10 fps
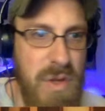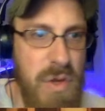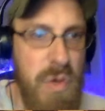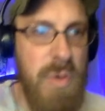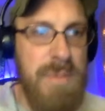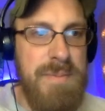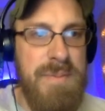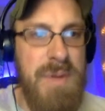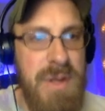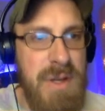Cool.
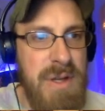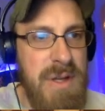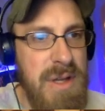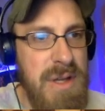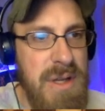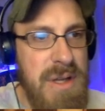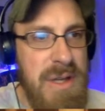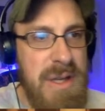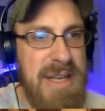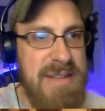
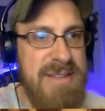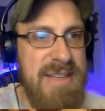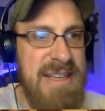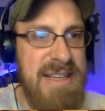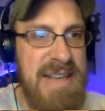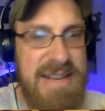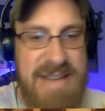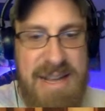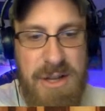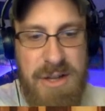Get seen and
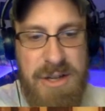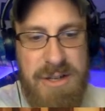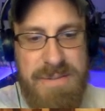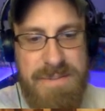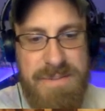take longer.